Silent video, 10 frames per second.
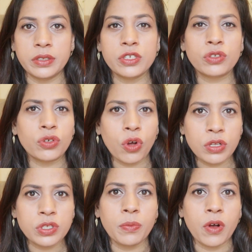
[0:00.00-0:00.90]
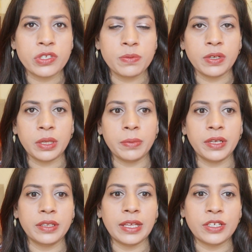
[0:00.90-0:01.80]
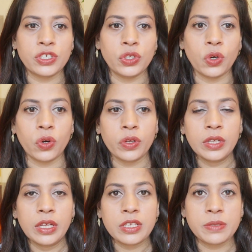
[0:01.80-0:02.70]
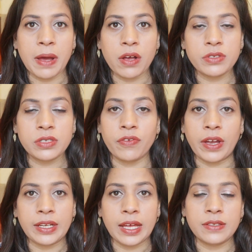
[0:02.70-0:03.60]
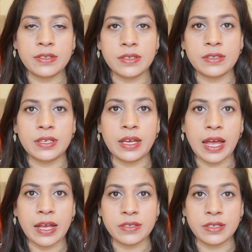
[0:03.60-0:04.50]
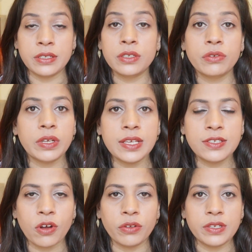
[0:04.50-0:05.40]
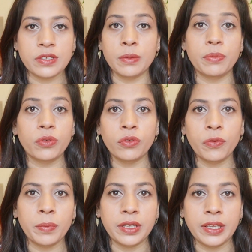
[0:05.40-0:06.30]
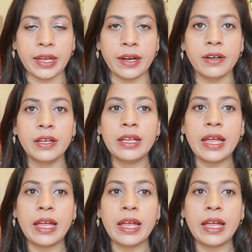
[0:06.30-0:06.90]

This could also possibly be that your spouse's finances has increased, or there's an improvement there,